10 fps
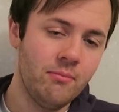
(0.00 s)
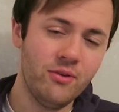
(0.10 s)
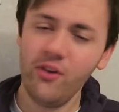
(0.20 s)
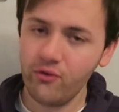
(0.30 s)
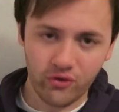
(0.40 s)

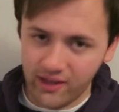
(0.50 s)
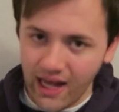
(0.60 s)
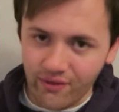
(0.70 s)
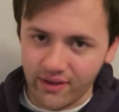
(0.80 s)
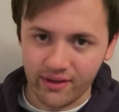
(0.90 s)
But it's not just
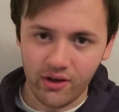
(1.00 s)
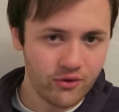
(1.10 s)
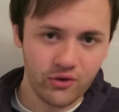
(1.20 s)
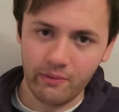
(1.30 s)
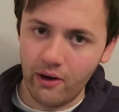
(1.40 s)
Kalvin. I've
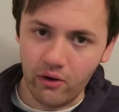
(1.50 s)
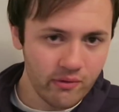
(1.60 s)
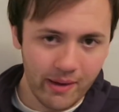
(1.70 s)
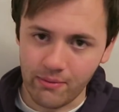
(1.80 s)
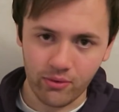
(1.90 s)
got to talk about
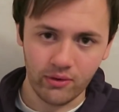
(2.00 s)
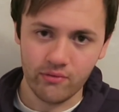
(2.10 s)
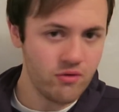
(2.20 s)
other people.